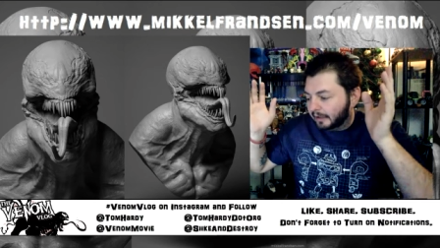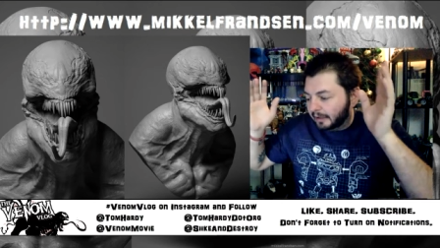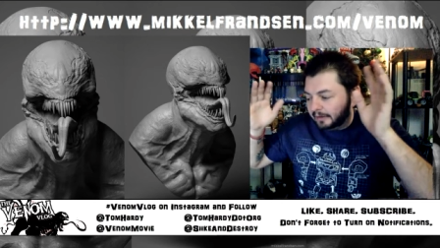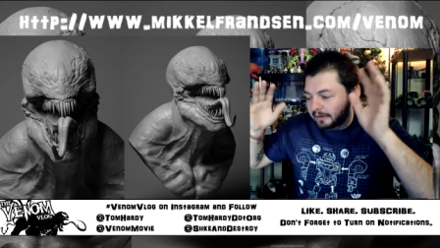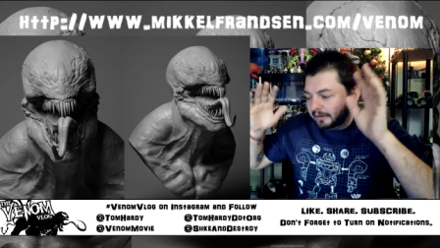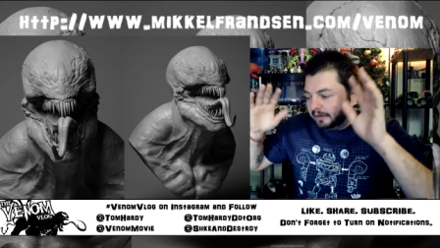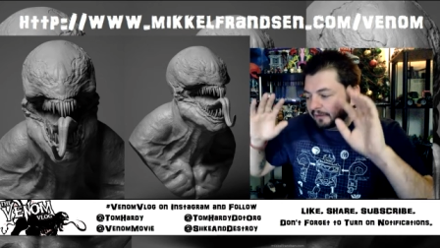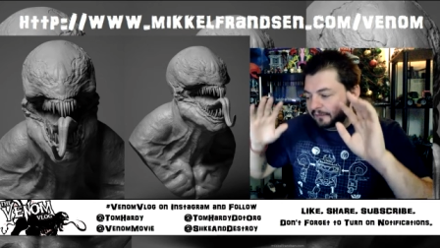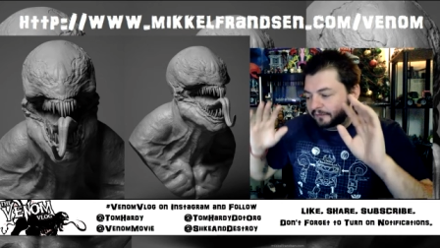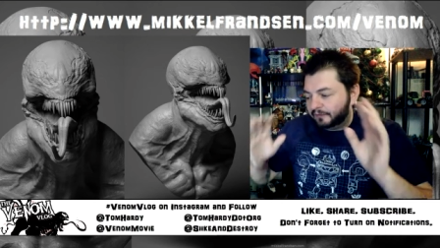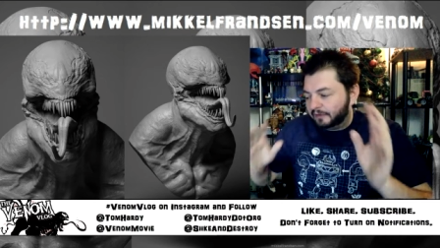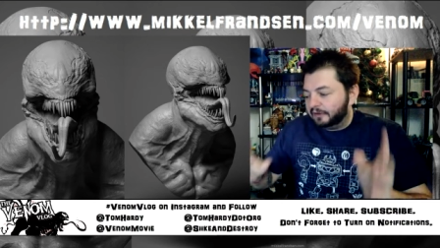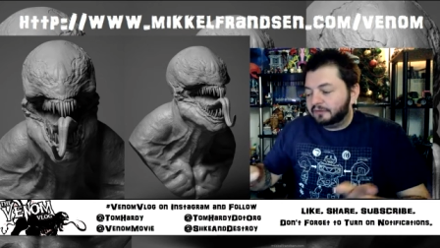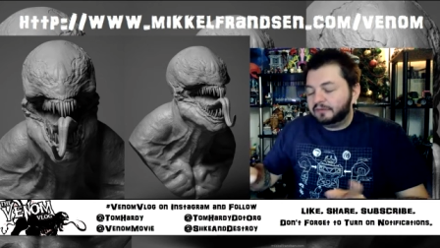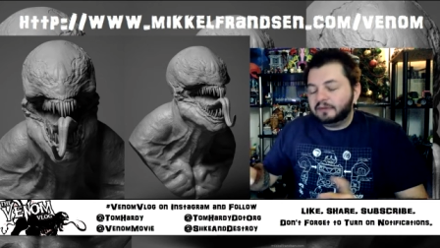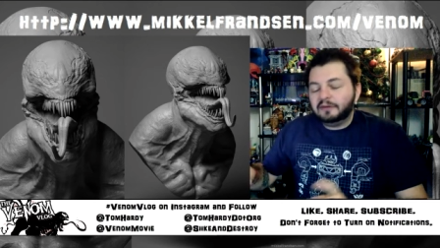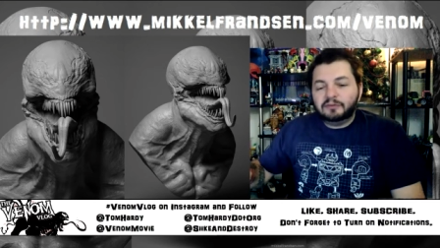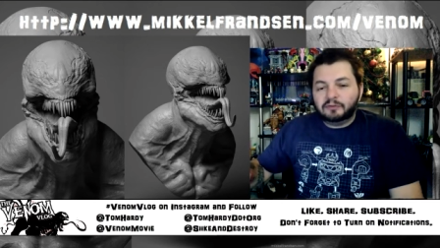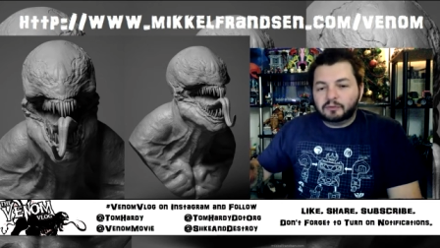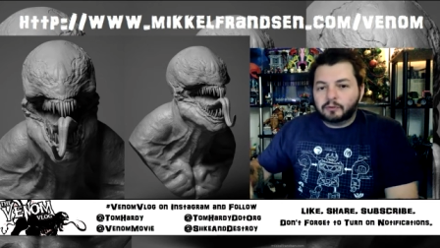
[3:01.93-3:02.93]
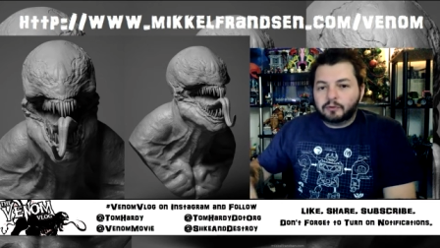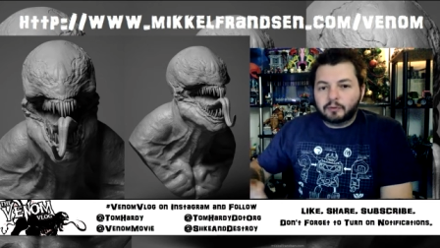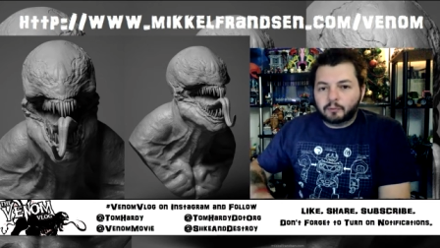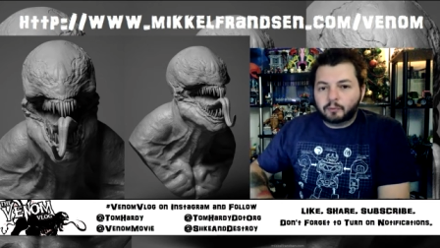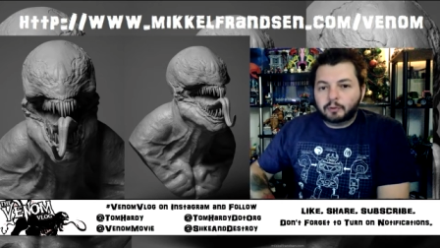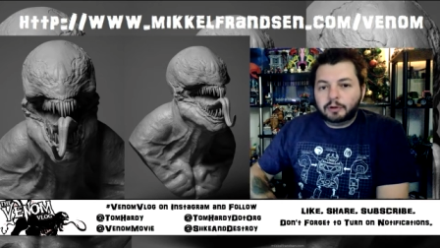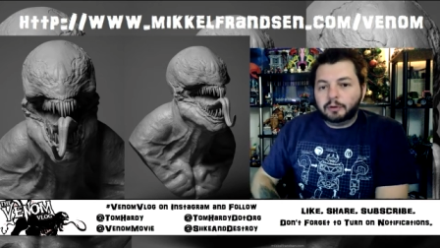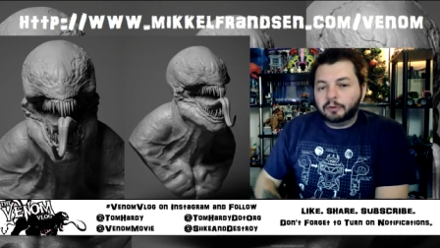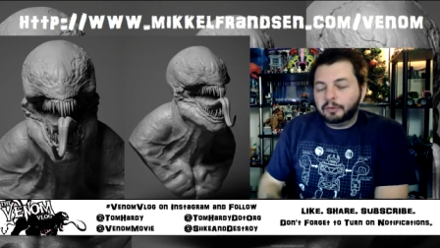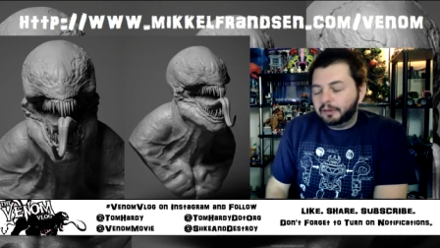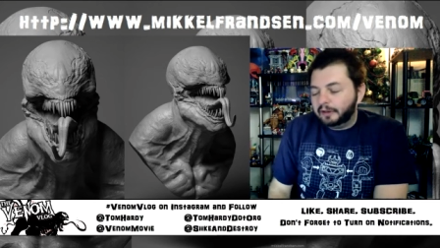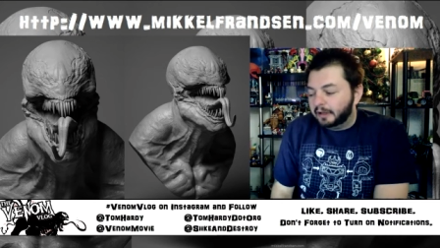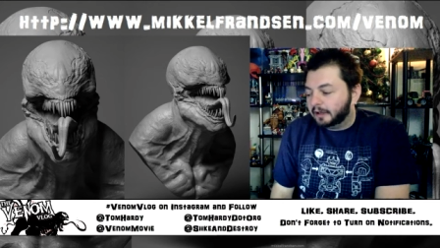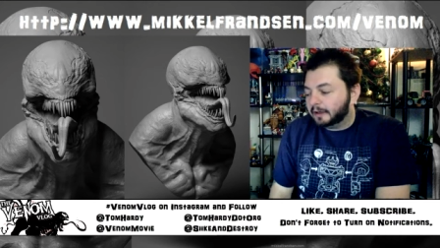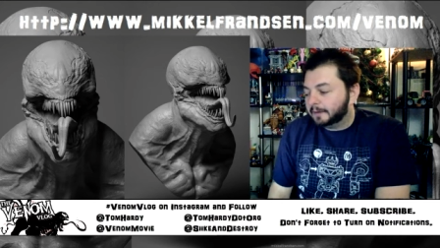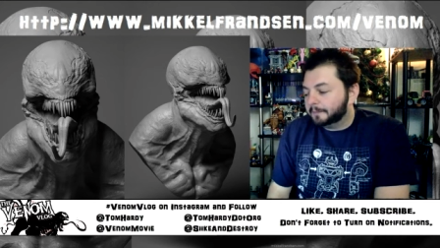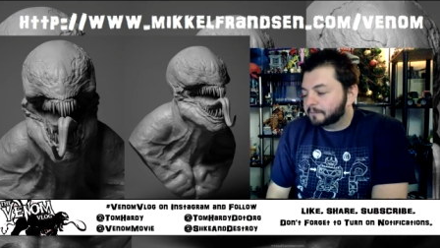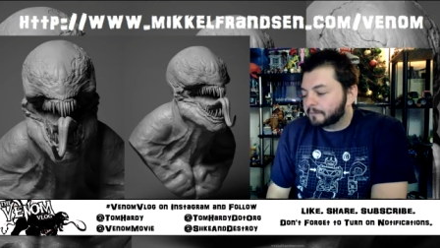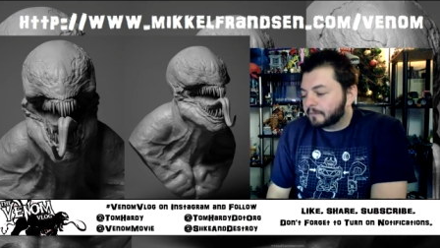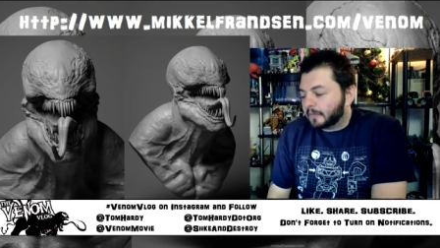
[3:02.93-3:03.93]
if this is the real
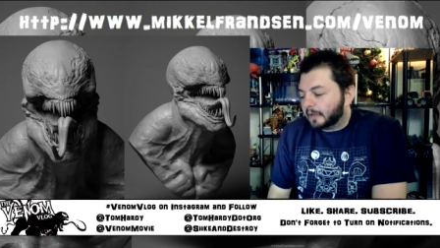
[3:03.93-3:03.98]
thing,